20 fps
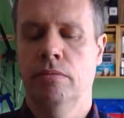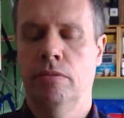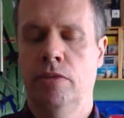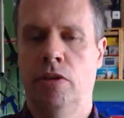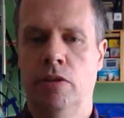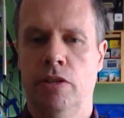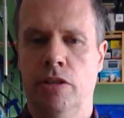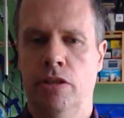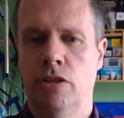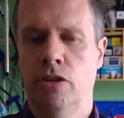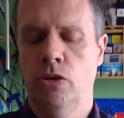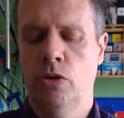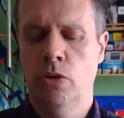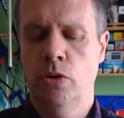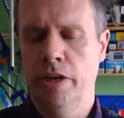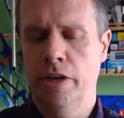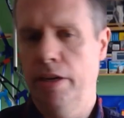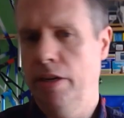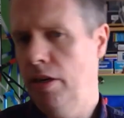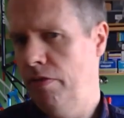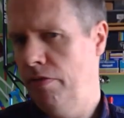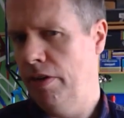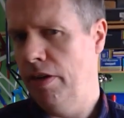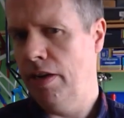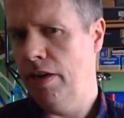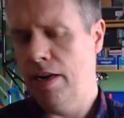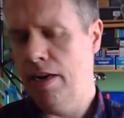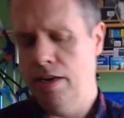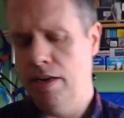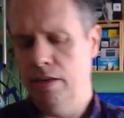Now I'll just show you, if I
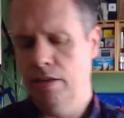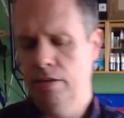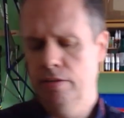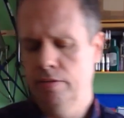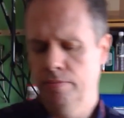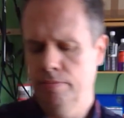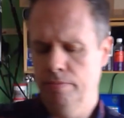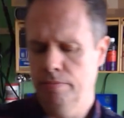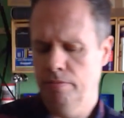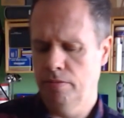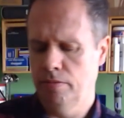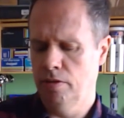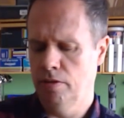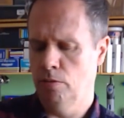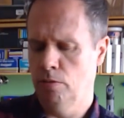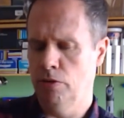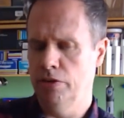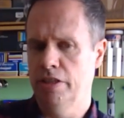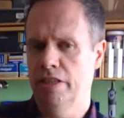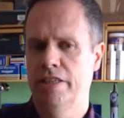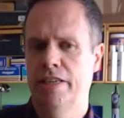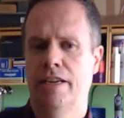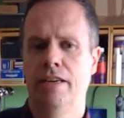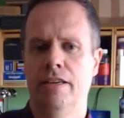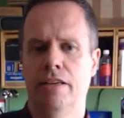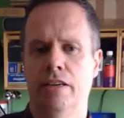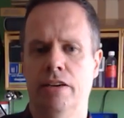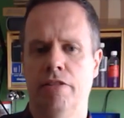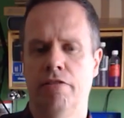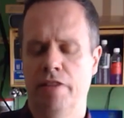can, what an
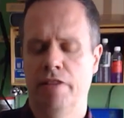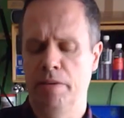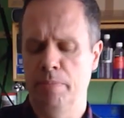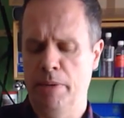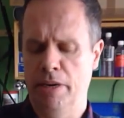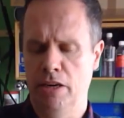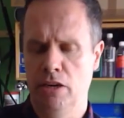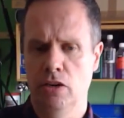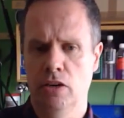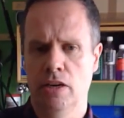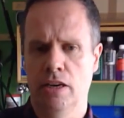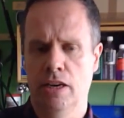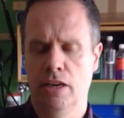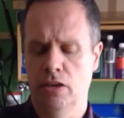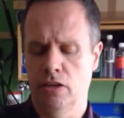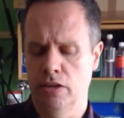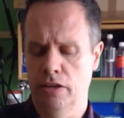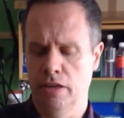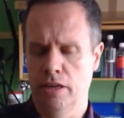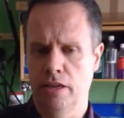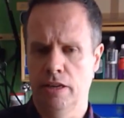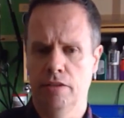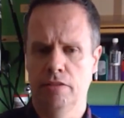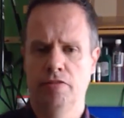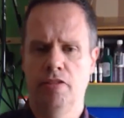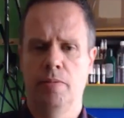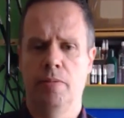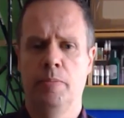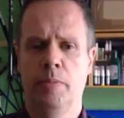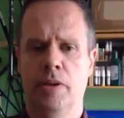Italian thread might look like on there.
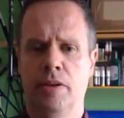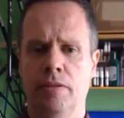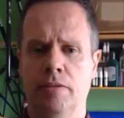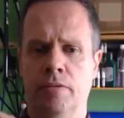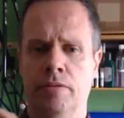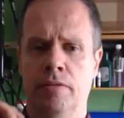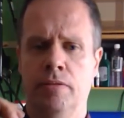Remember?